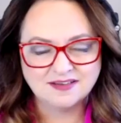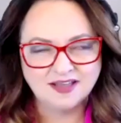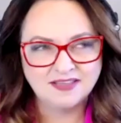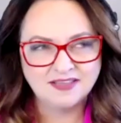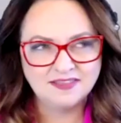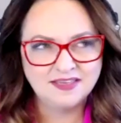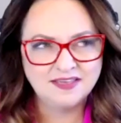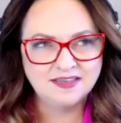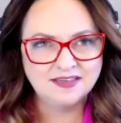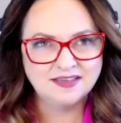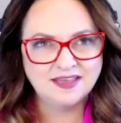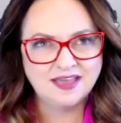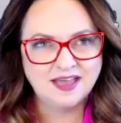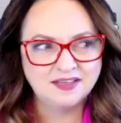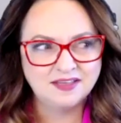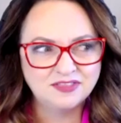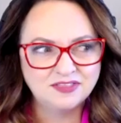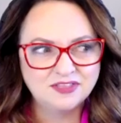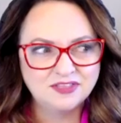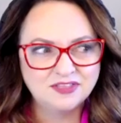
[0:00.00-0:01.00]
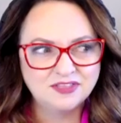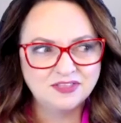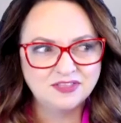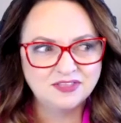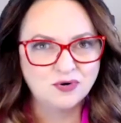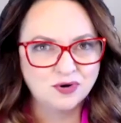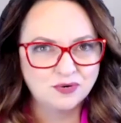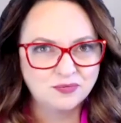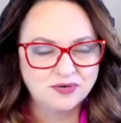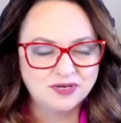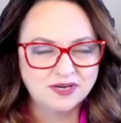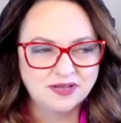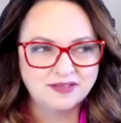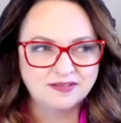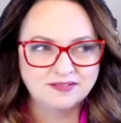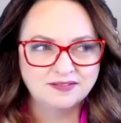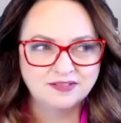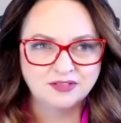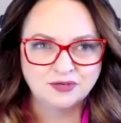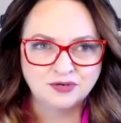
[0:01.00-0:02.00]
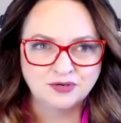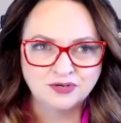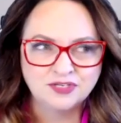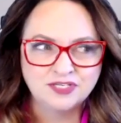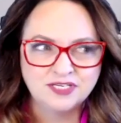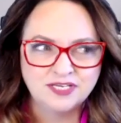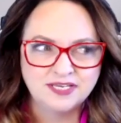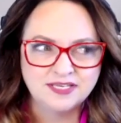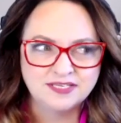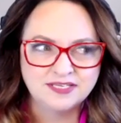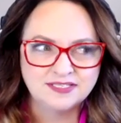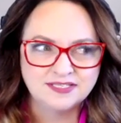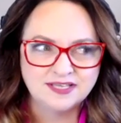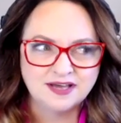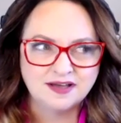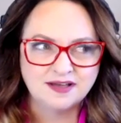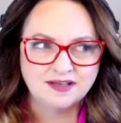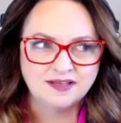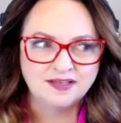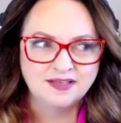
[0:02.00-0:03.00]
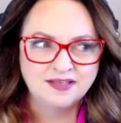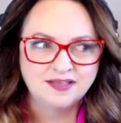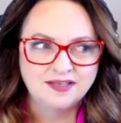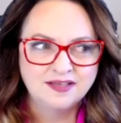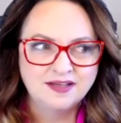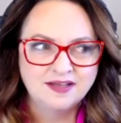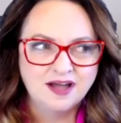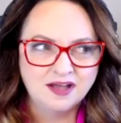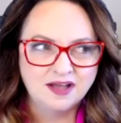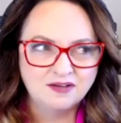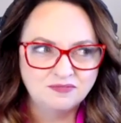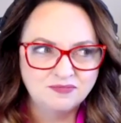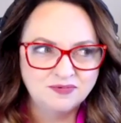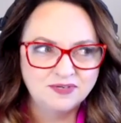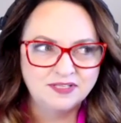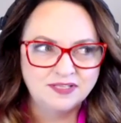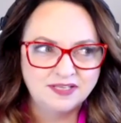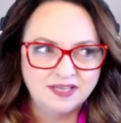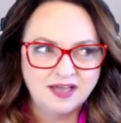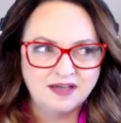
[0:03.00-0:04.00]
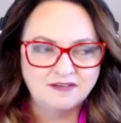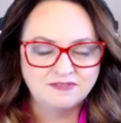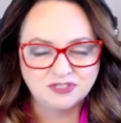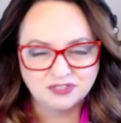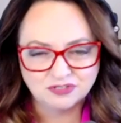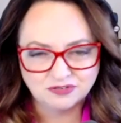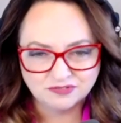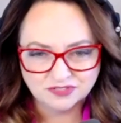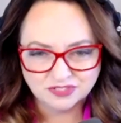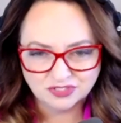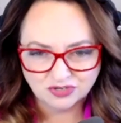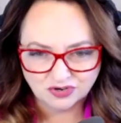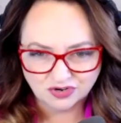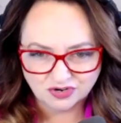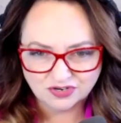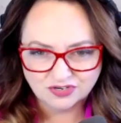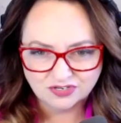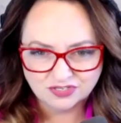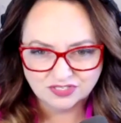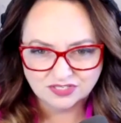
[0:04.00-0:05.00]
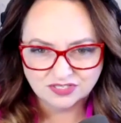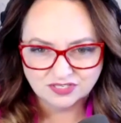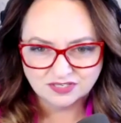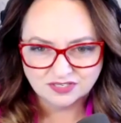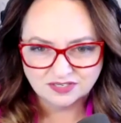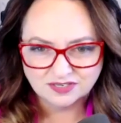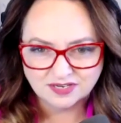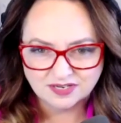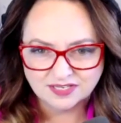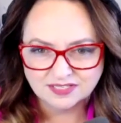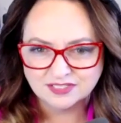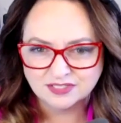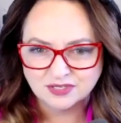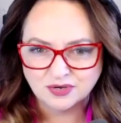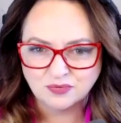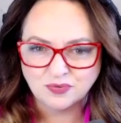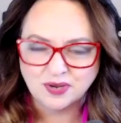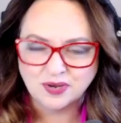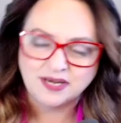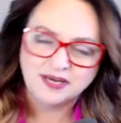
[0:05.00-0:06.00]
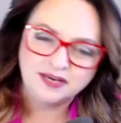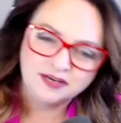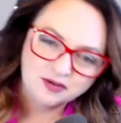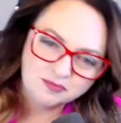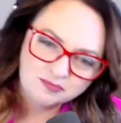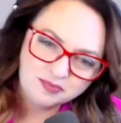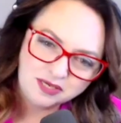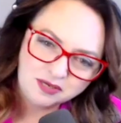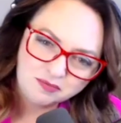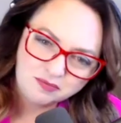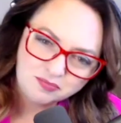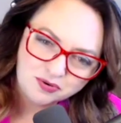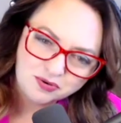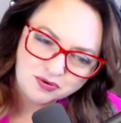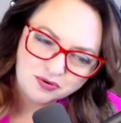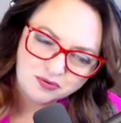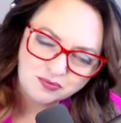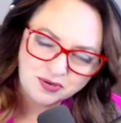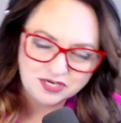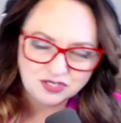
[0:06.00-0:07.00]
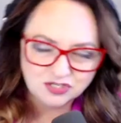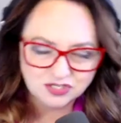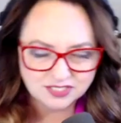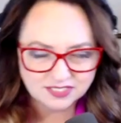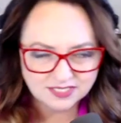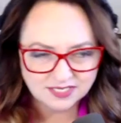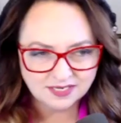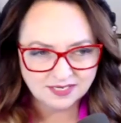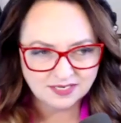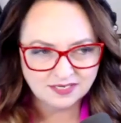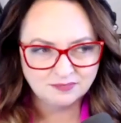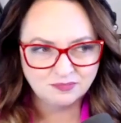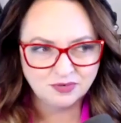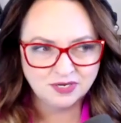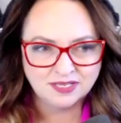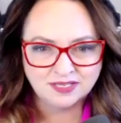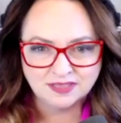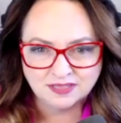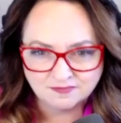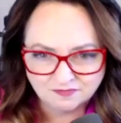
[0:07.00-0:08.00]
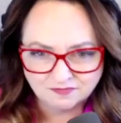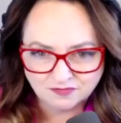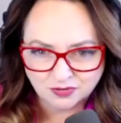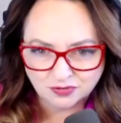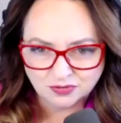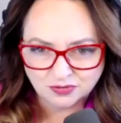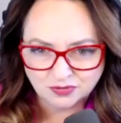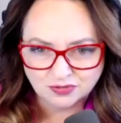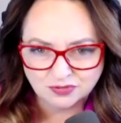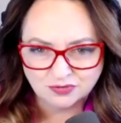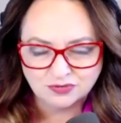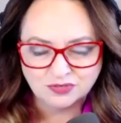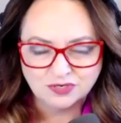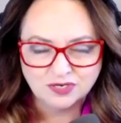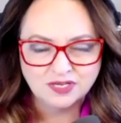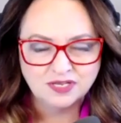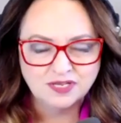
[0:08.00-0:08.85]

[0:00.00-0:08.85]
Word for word: I think at the core, what I learned is that I really have a servant's heart. And so waiting on people, waitressing, bringing them food,